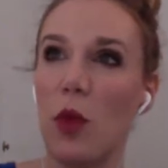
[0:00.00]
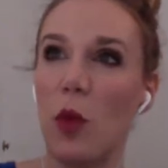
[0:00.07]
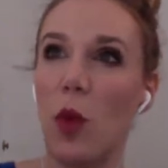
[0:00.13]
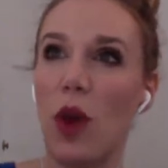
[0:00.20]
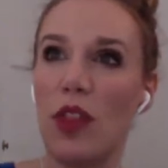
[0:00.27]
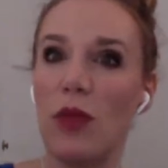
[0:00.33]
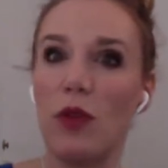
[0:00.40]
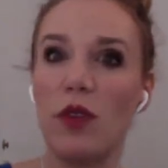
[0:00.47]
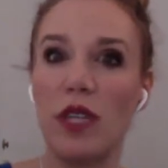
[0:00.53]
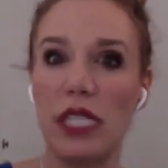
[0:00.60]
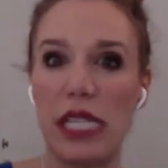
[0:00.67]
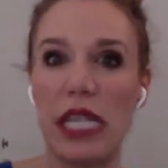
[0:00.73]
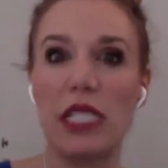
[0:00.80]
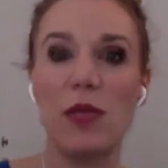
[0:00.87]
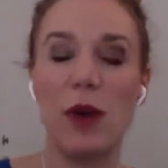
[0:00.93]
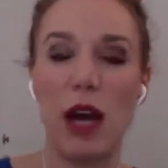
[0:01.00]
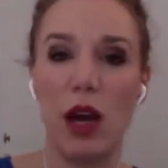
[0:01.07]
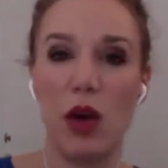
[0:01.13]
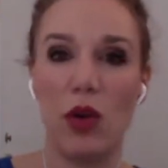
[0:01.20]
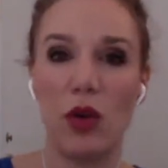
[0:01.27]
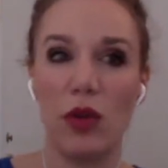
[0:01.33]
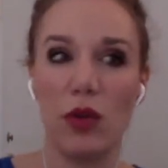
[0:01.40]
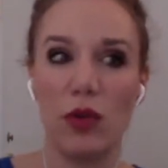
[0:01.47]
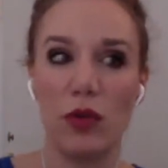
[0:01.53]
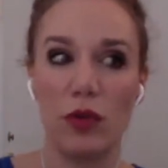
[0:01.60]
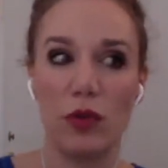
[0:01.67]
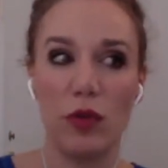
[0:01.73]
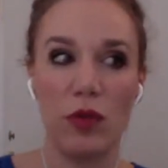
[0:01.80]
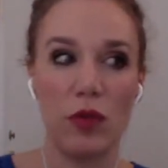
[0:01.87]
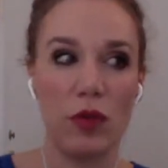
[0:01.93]
What the movie says about
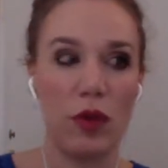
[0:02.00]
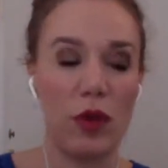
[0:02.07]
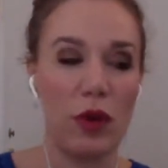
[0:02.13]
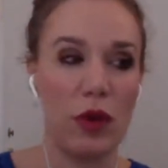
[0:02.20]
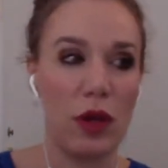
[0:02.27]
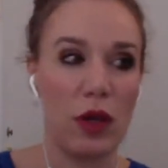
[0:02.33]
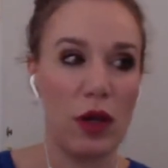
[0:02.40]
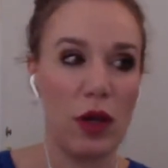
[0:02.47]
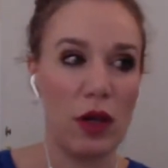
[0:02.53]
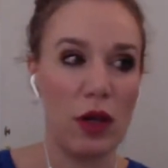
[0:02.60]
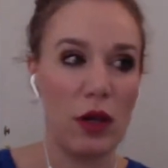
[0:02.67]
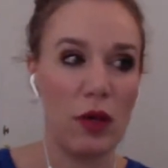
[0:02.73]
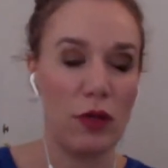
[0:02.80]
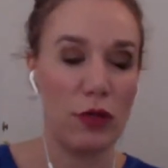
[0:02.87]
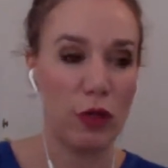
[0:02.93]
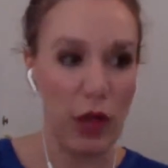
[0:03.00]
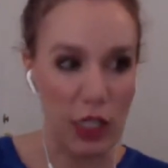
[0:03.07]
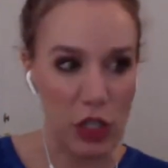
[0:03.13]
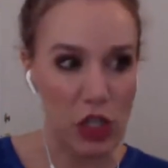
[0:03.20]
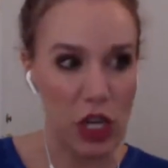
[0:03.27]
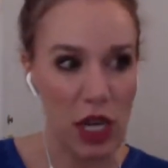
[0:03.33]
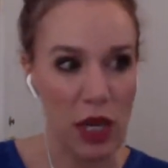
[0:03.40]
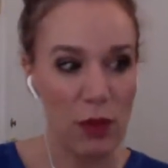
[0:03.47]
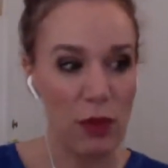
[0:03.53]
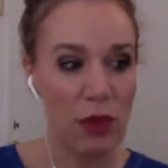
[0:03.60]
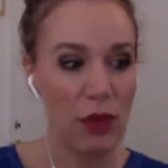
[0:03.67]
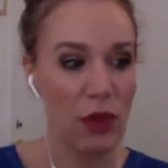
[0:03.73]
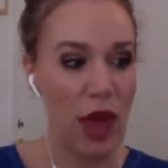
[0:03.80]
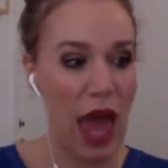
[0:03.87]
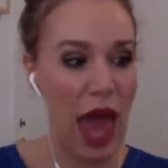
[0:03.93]
friendship
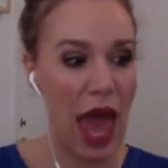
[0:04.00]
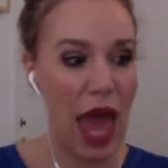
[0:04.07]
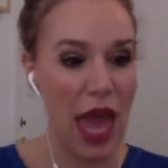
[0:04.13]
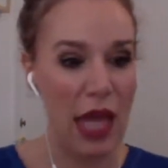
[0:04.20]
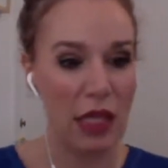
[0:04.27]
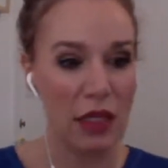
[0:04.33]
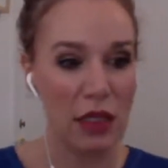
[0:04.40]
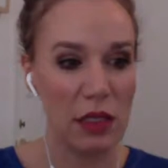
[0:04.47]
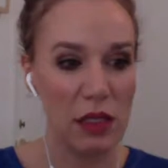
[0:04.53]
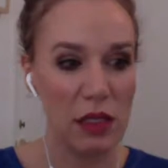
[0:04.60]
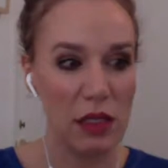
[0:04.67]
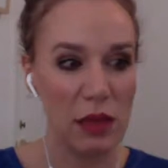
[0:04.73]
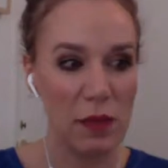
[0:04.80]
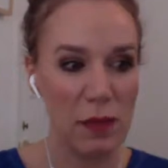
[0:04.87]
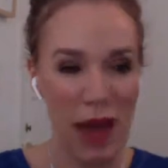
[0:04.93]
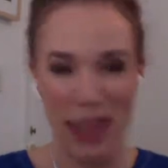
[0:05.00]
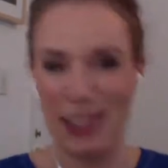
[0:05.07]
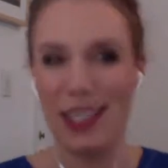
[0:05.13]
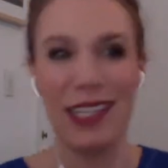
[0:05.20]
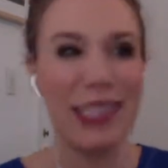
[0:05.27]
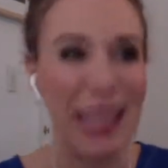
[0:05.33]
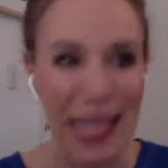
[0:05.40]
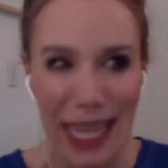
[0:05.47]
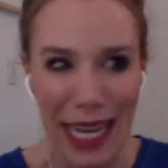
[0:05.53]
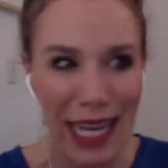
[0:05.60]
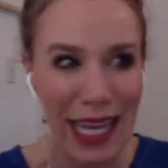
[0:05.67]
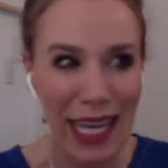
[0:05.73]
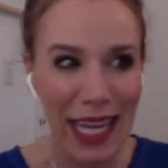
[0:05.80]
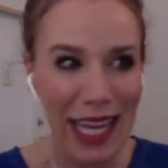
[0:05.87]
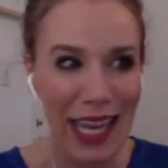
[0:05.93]
and
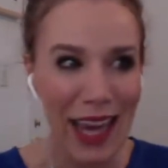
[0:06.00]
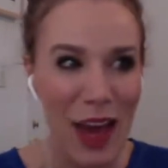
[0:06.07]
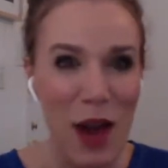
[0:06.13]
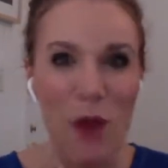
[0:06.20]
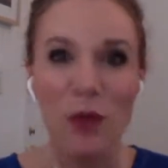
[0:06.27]
masculinity,